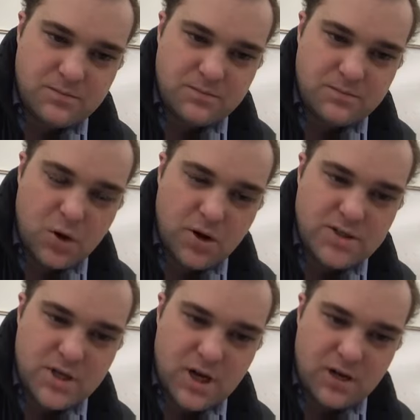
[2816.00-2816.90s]

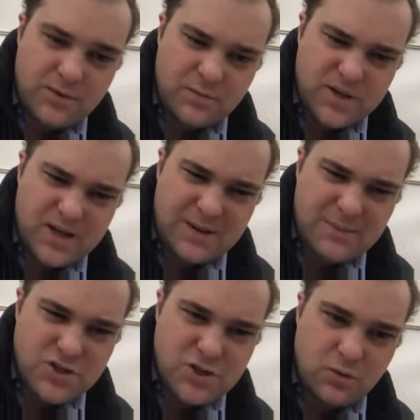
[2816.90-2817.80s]
parts of the pig. I'm
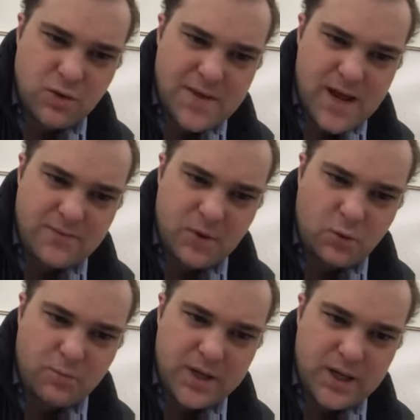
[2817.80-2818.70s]
not sure why they have the
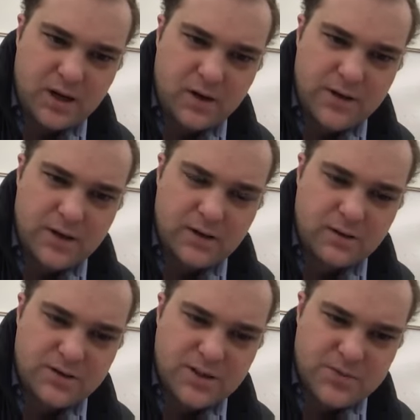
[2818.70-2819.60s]
whole pig on there
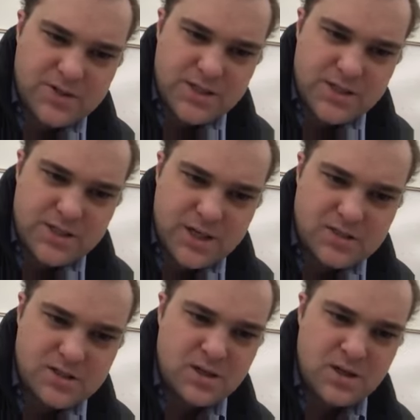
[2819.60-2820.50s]
on number
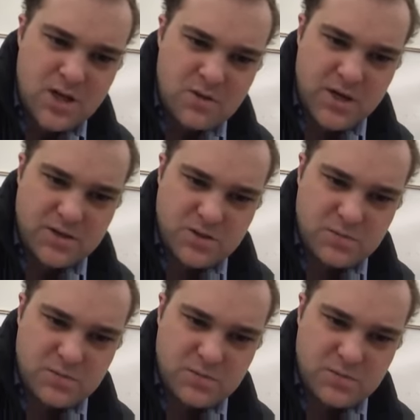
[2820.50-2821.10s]
66. May just